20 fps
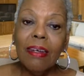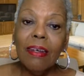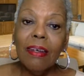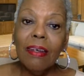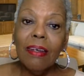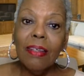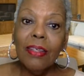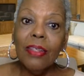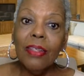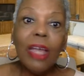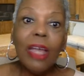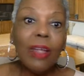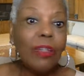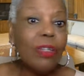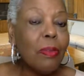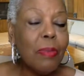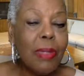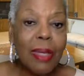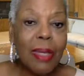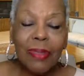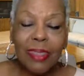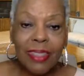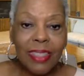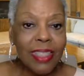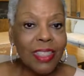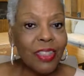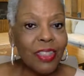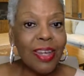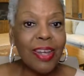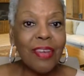You're not going to be able to
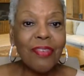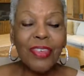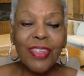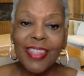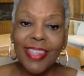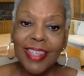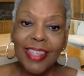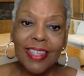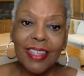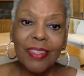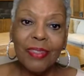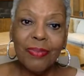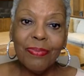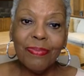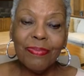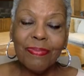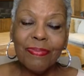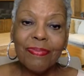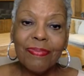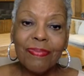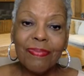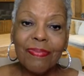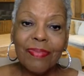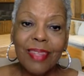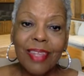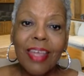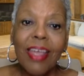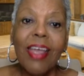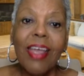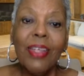teach everything.
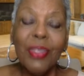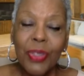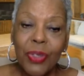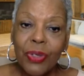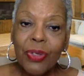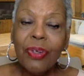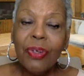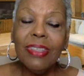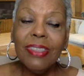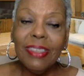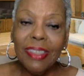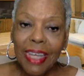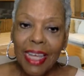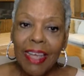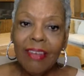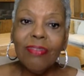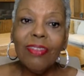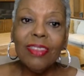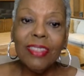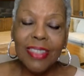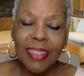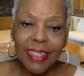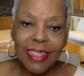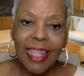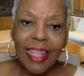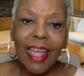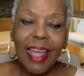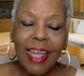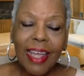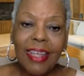You're going to have to
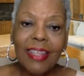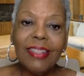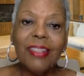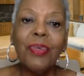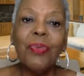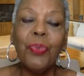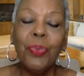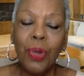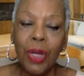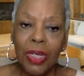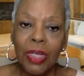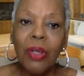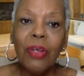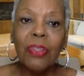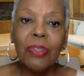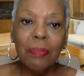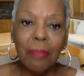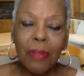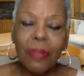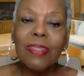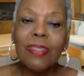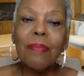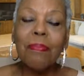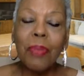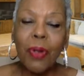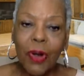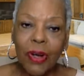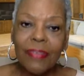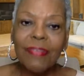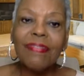decide what are the most
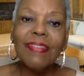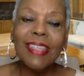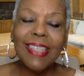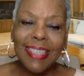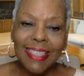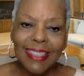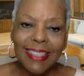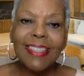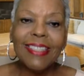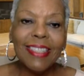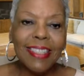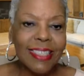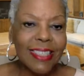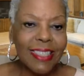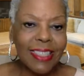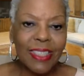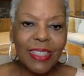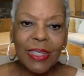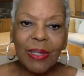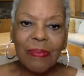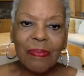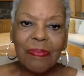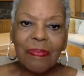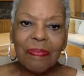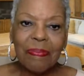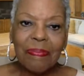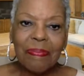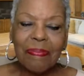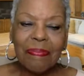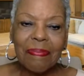important things to teach.
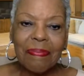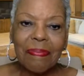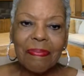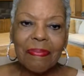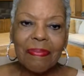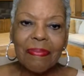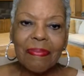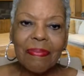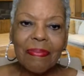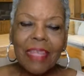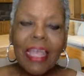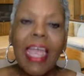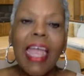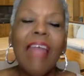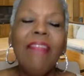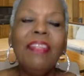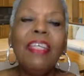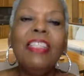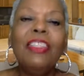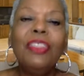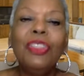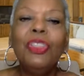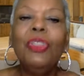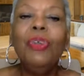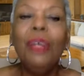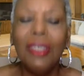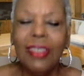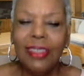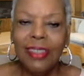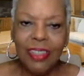And then do
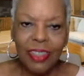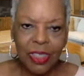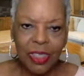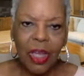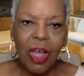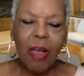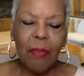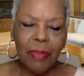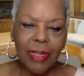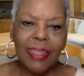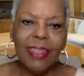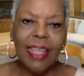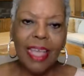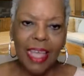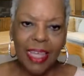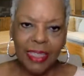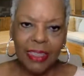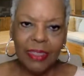a good job at that.